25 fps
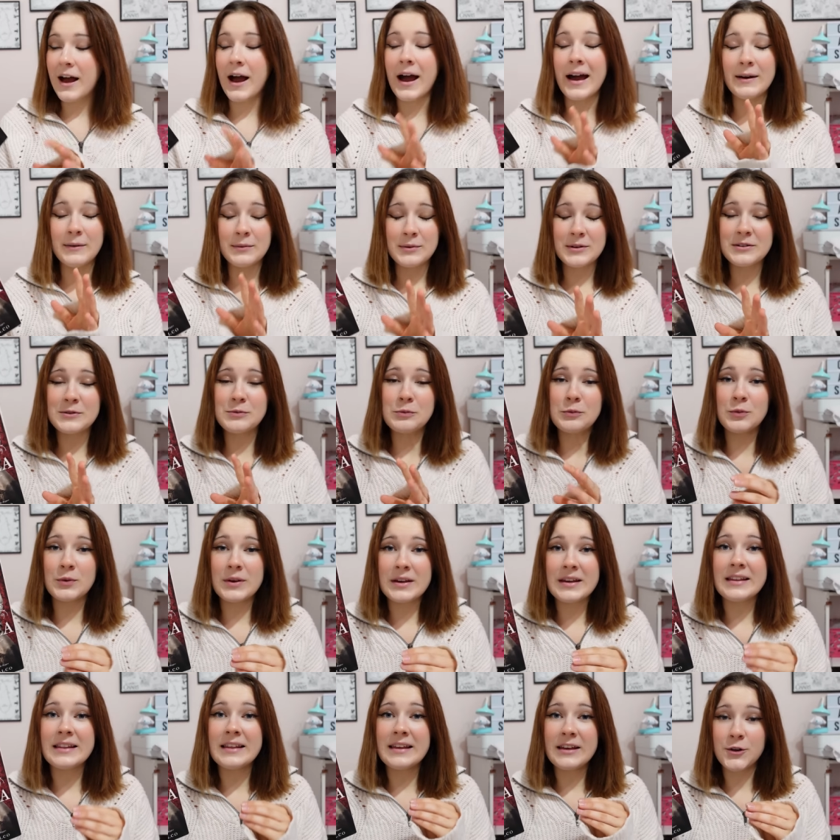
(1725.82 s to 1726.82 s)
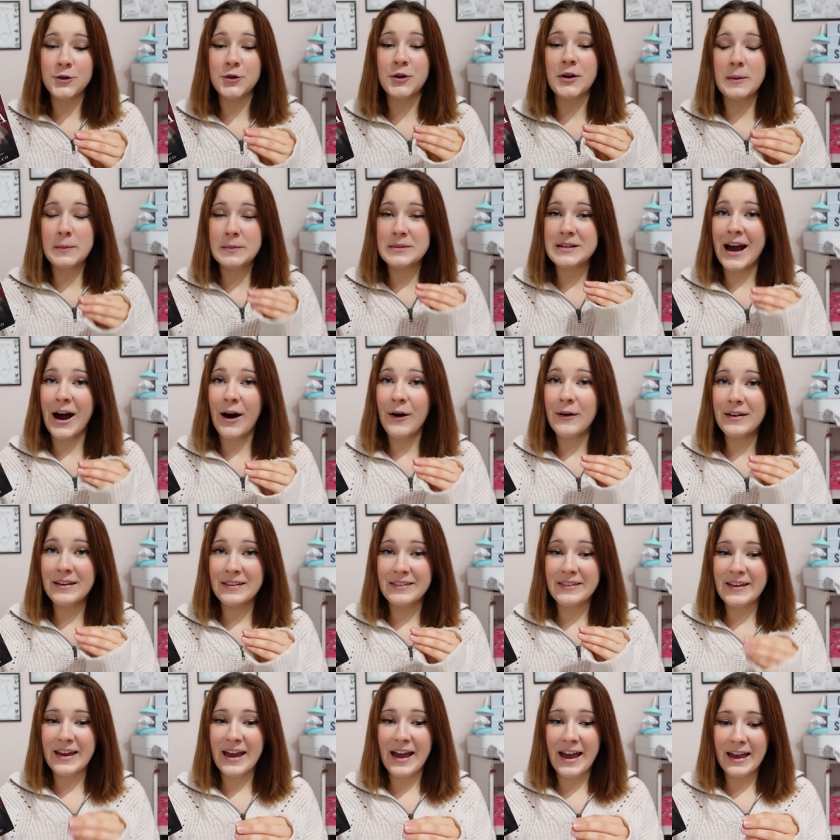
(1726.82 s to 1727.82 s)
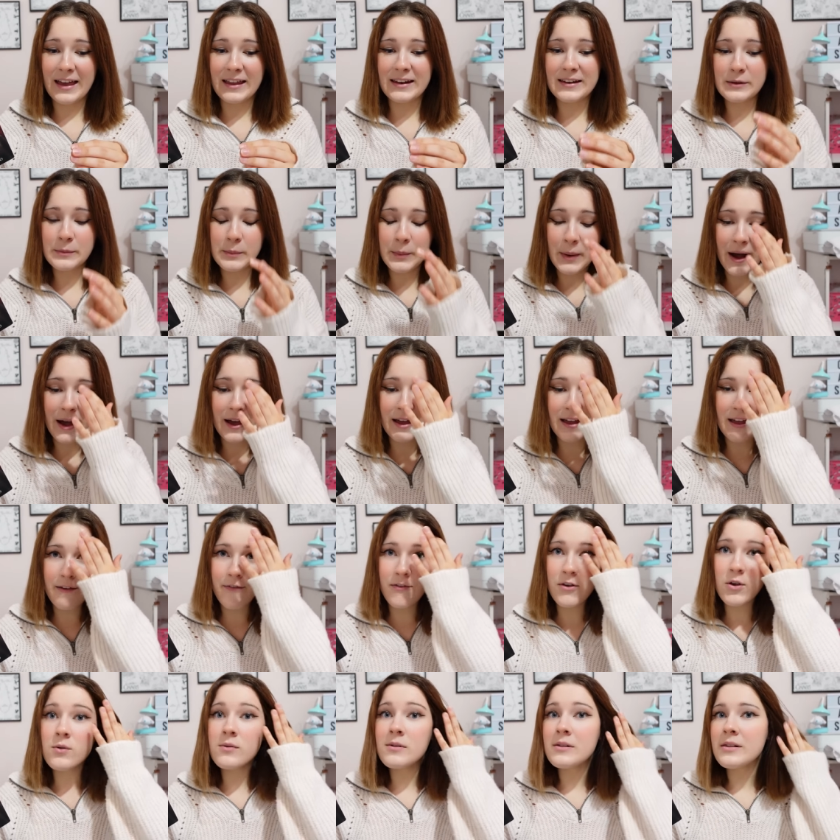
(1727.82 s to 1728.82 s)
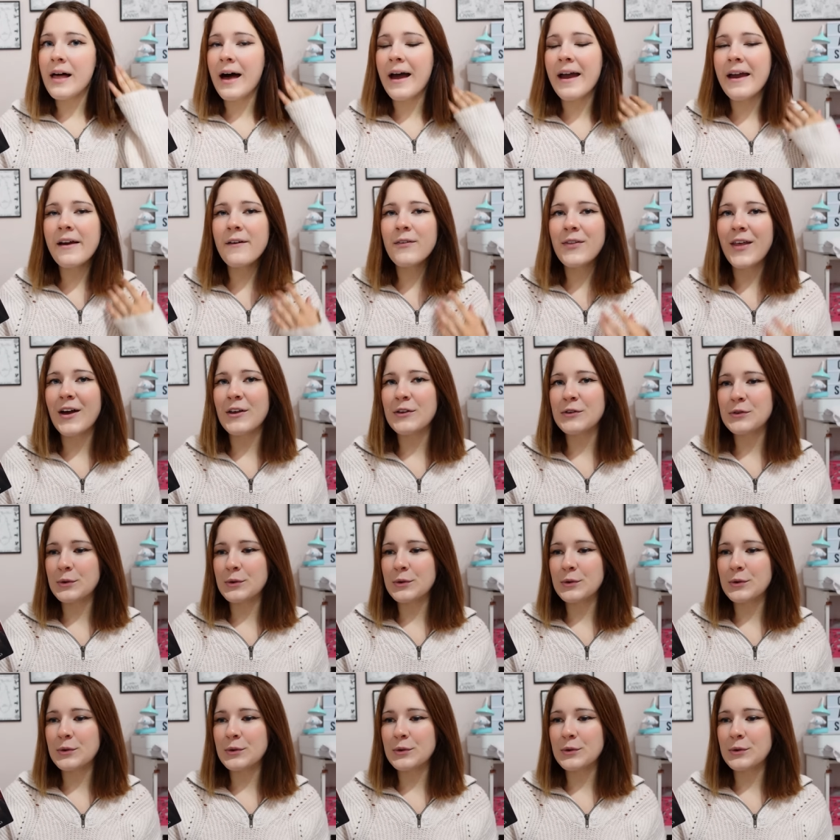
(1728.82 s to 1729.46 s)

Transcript: I was really creeped out in the end, but if you like that